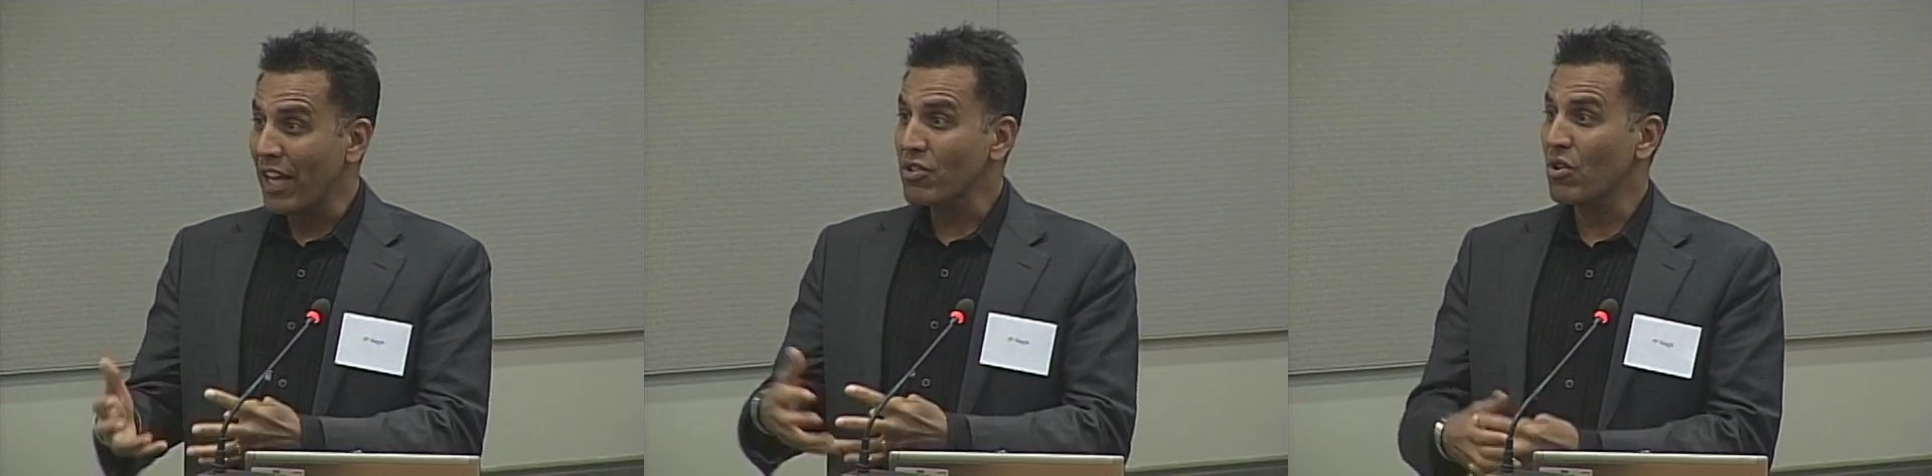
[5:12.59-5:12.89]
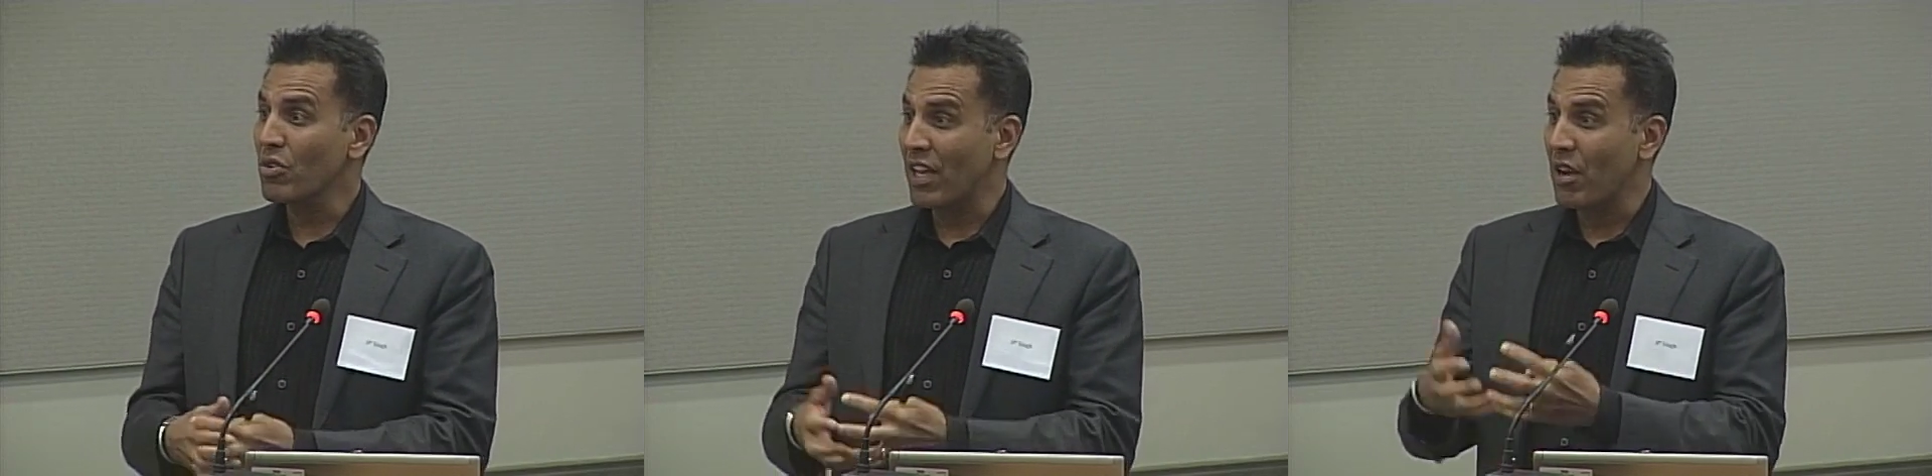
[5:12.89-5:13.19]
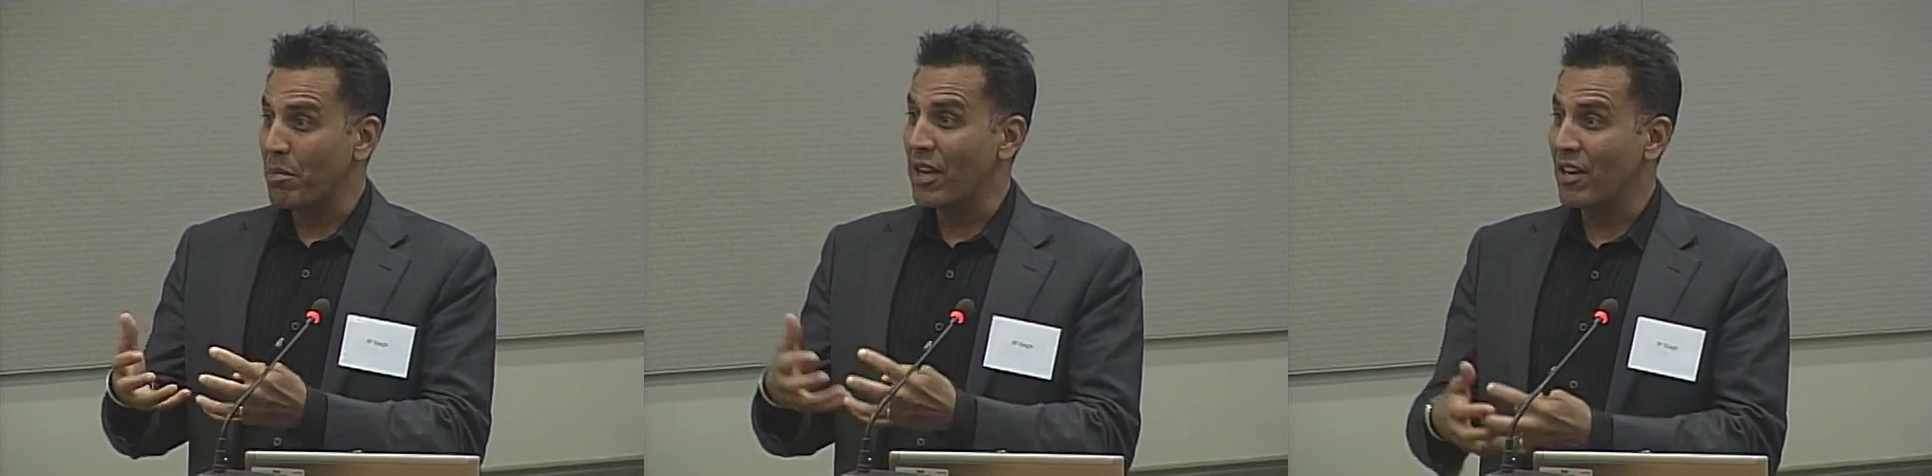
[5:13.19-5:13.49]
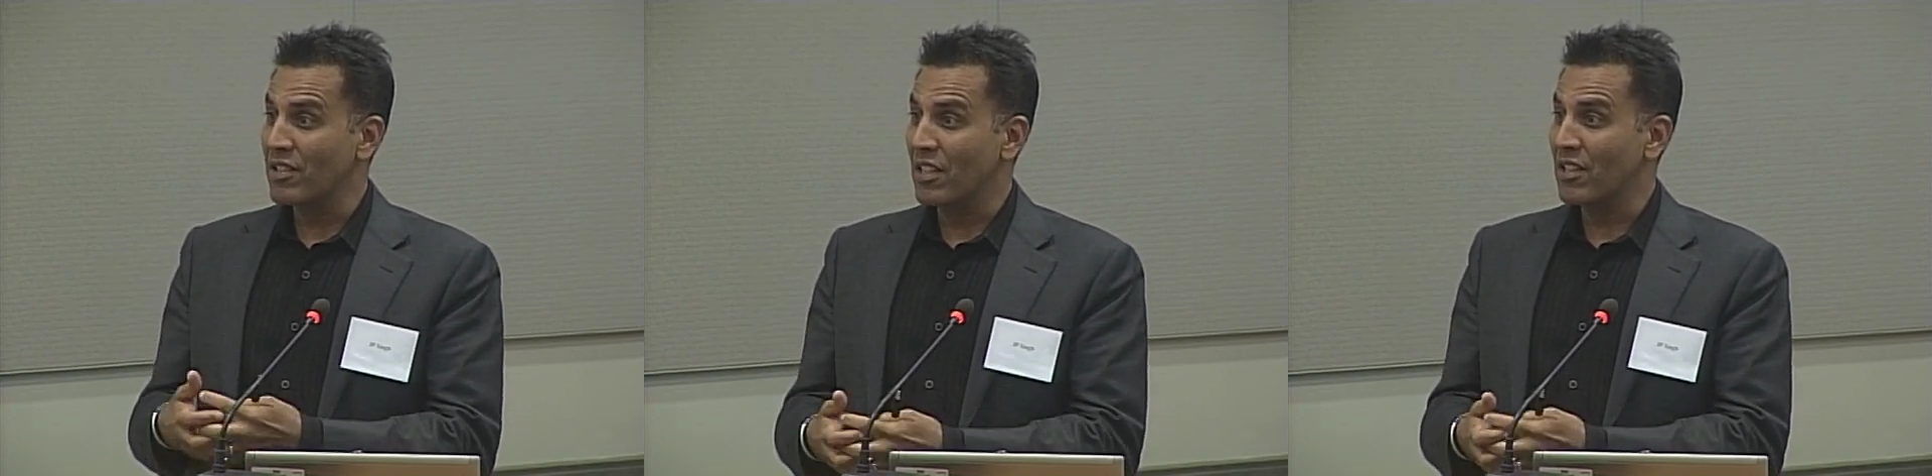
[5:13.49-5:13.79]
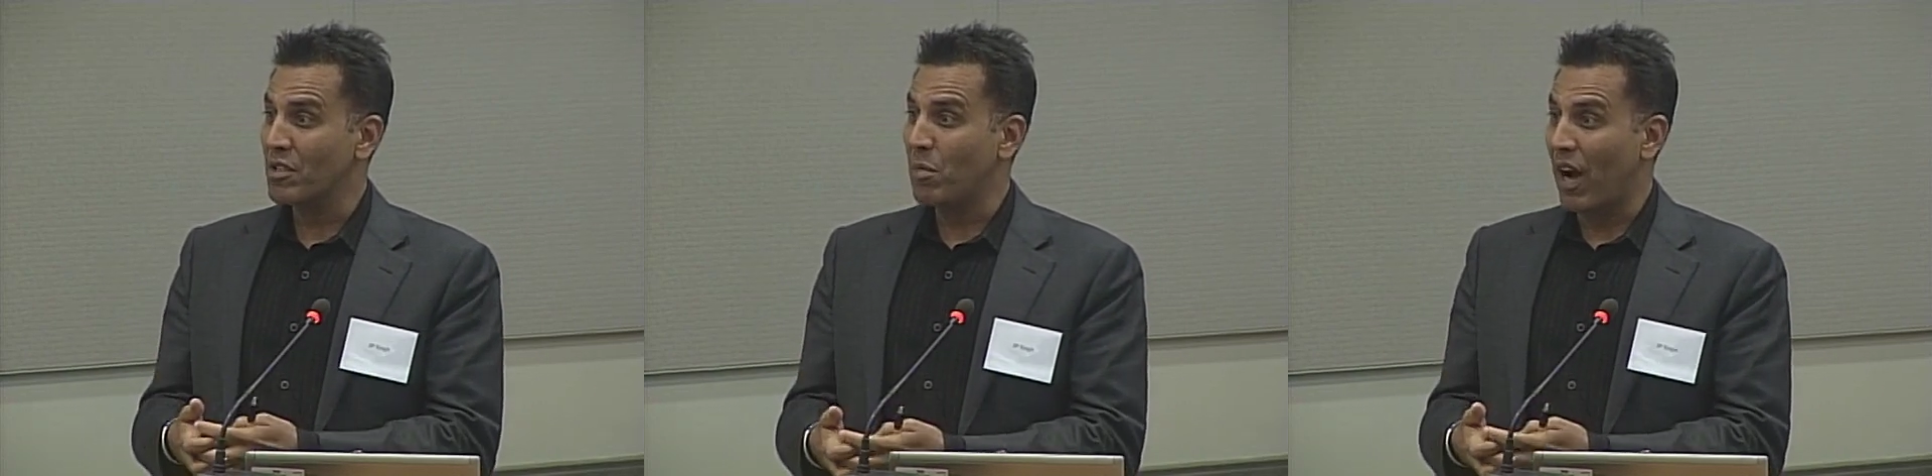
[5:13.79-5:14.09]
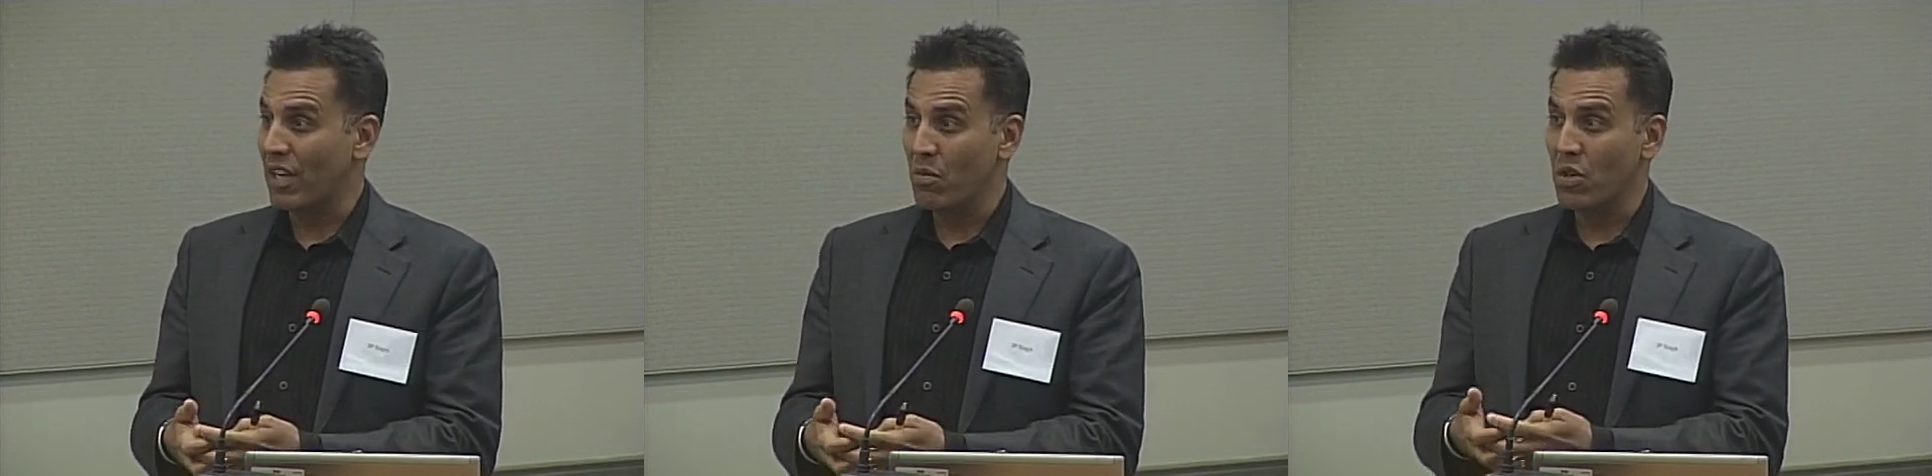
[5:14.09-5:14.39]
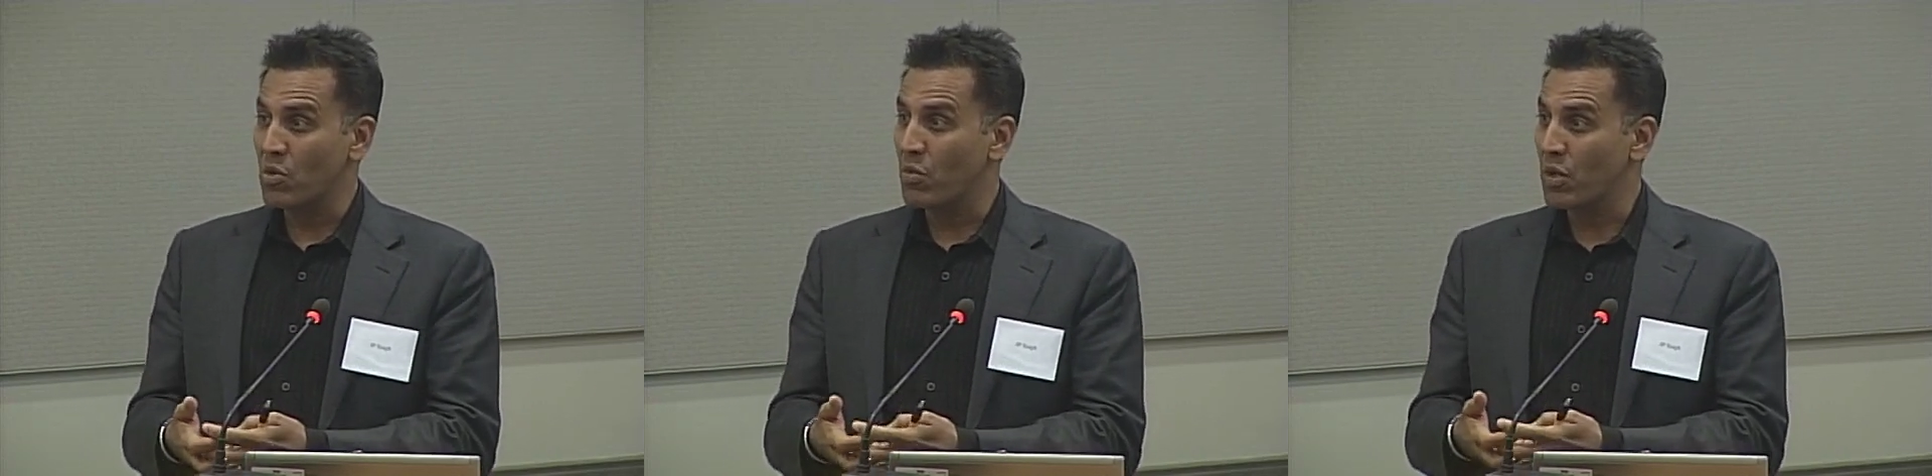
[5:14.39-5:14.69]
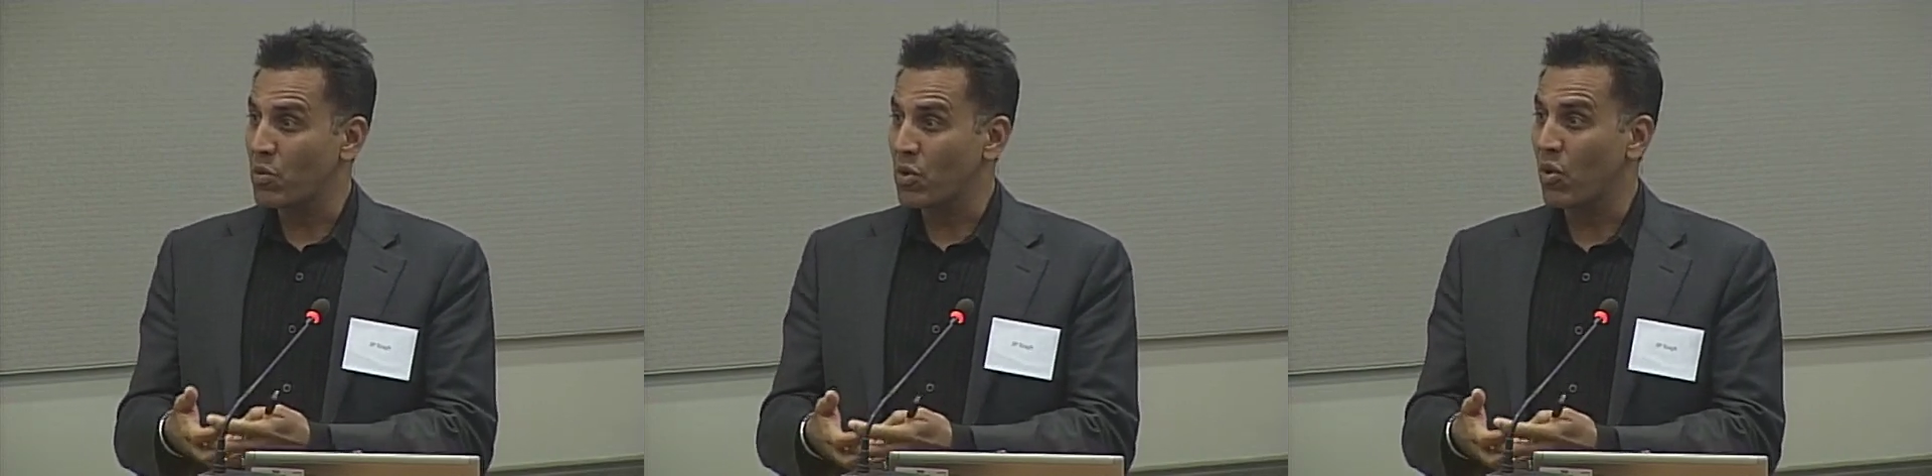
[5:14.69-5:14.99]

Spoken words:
UNESCO then appears as this body which